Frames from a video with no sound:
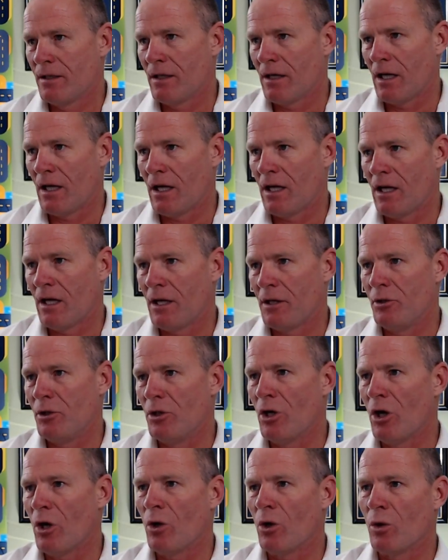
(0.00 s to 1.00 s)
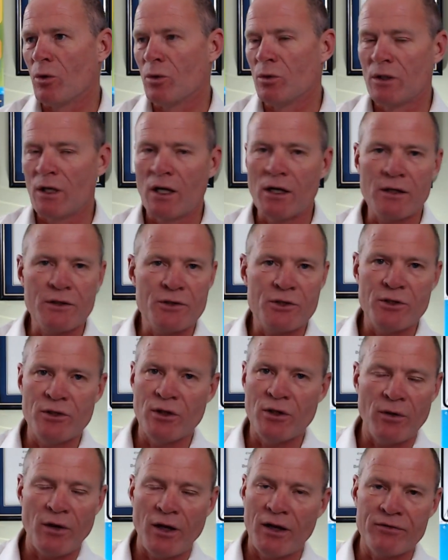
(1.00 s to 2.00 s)
No, Lars, you
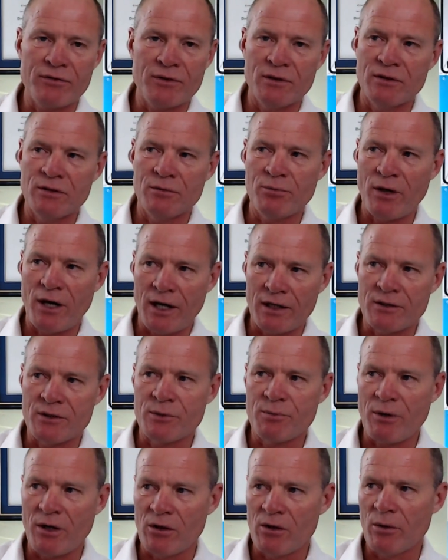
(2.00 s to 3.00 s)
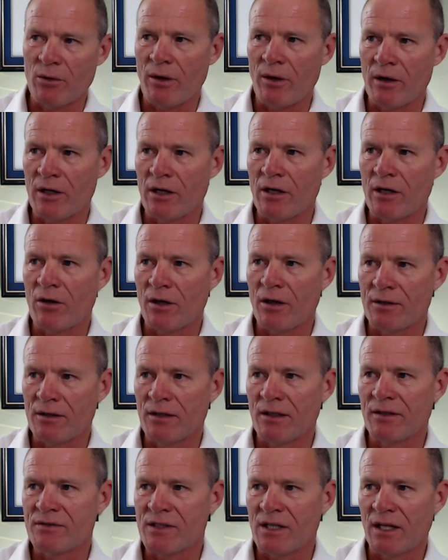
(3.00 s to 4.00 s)
don't have to practice parallel parking on the
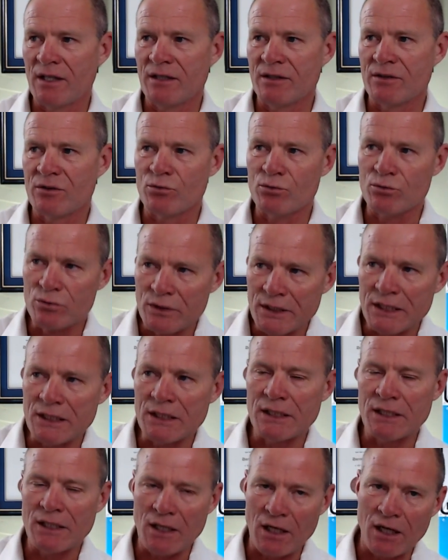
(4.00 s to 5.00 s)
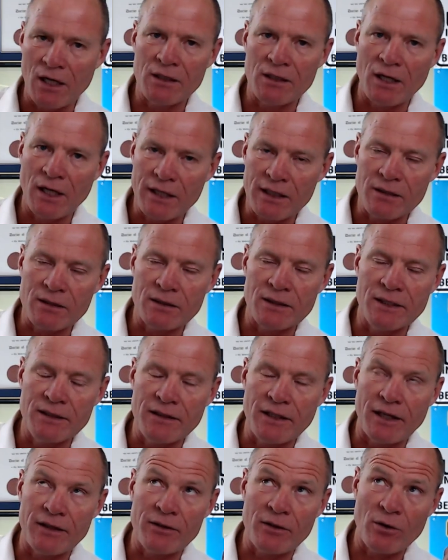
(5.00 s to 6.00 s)
left side. It's really unlikely
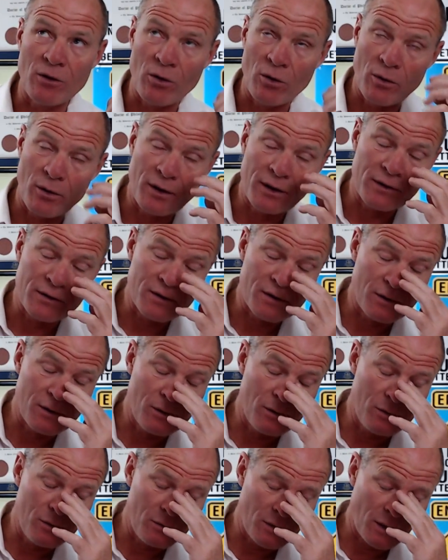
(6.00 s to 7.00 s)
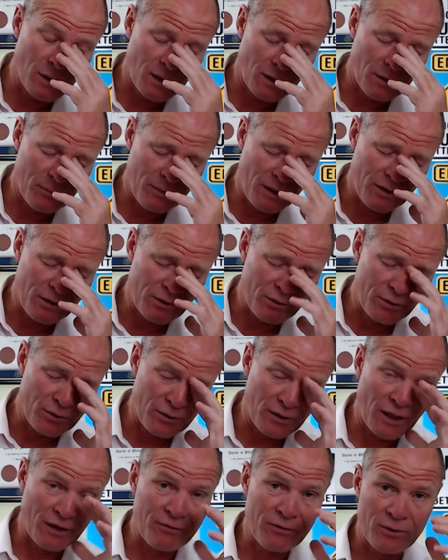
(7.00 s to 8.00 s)
that they're going to make you do
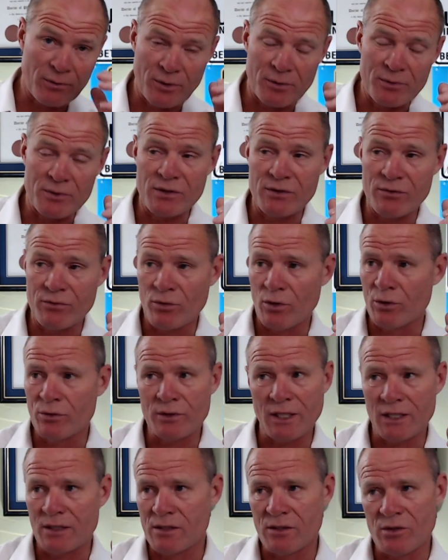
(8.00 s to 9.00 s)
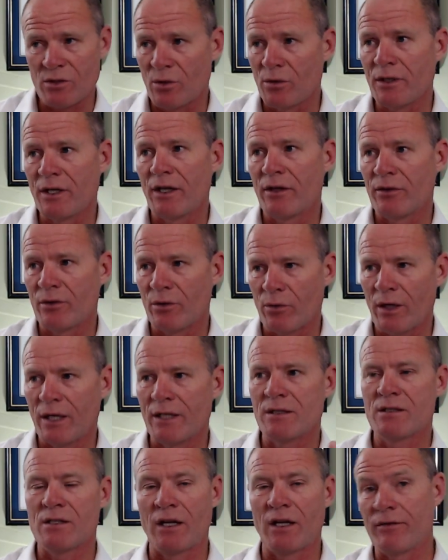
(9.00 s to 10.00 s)
that for the purposes of a road test. It's only on the
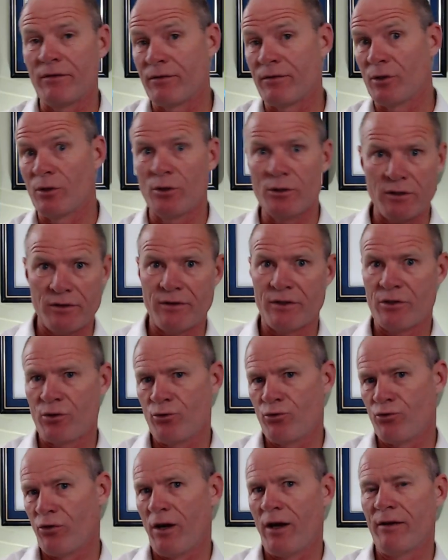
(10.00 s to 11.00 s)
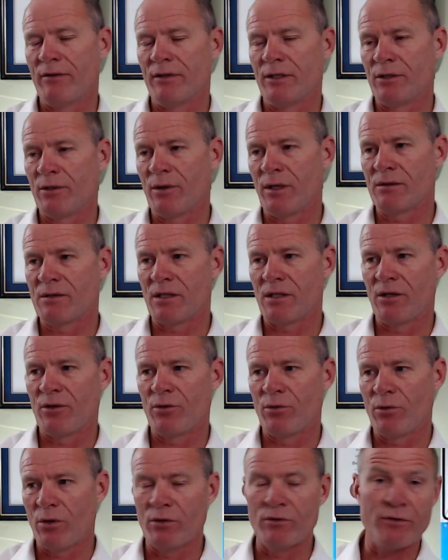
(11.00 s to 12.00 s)
right side for those of us who drive on the right side of the
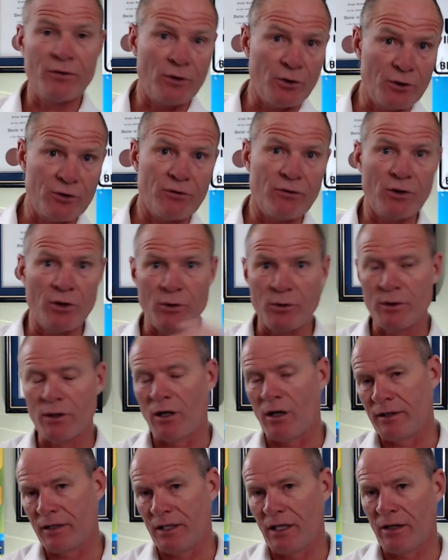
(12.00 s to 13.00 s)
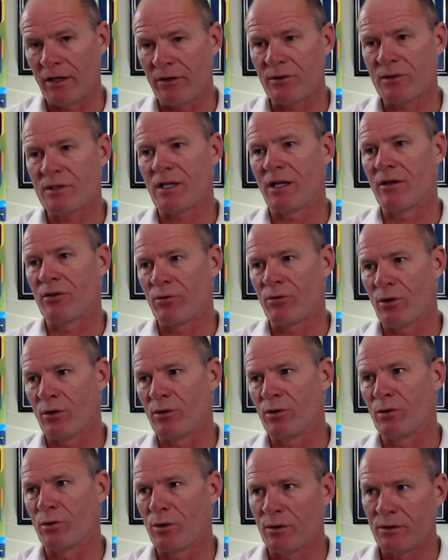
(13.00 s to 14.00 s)
road. For those of you on the other side of the road in the
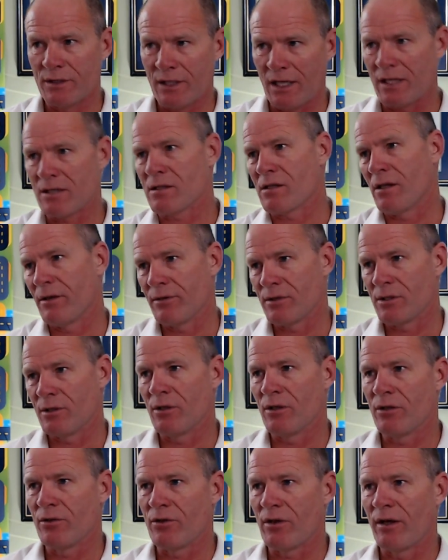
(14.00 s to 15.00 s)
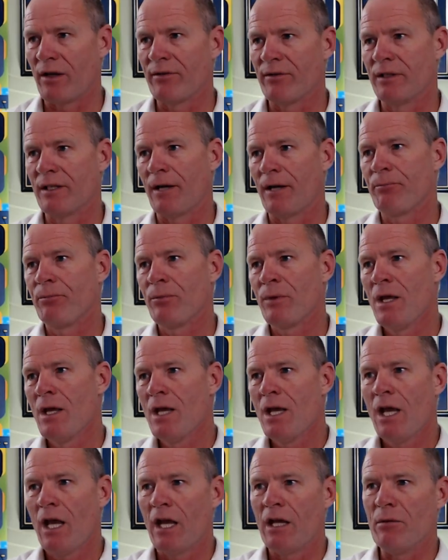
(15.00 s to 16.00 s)
world, yes, obviously you're going to drive on that.
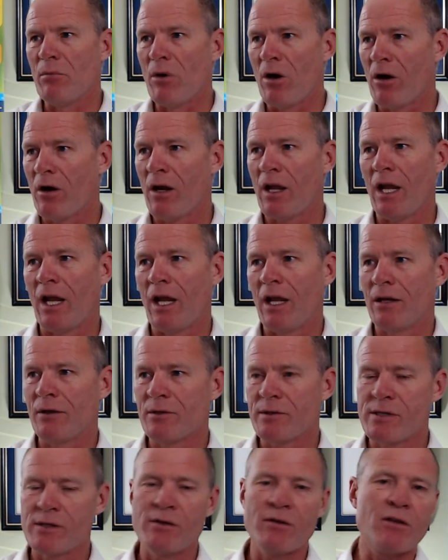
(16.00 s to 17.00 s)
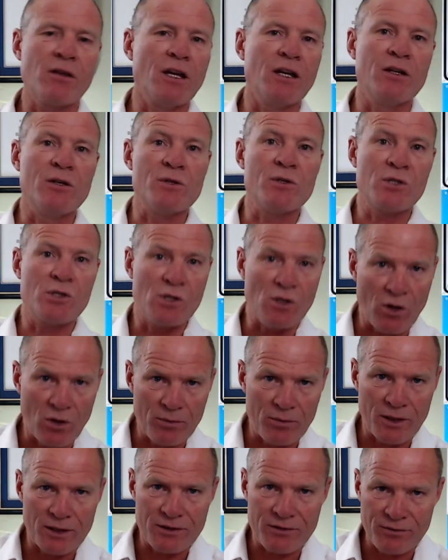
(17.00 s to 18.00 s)
And Mark Anderson, thank you so
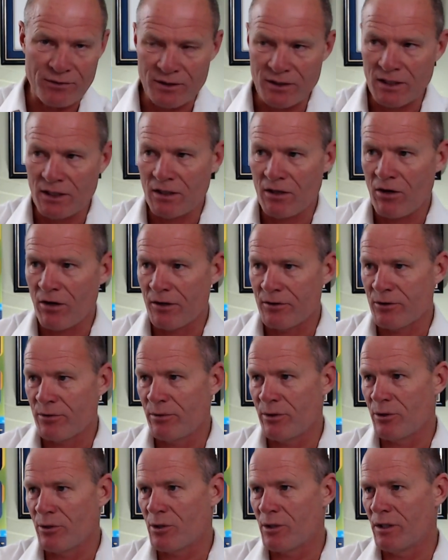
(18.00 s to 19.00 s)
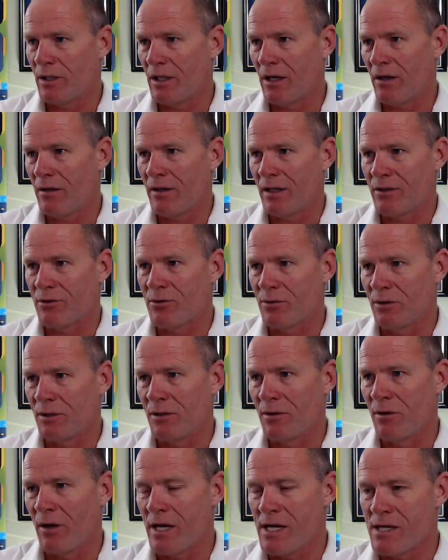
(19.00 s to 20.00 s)
much for the contribution there. That's really
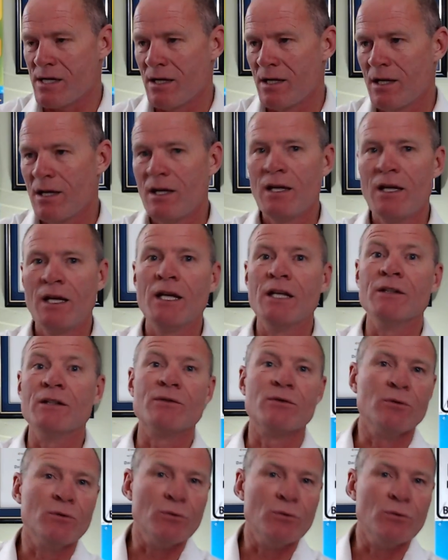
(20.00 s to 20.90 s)
great. It's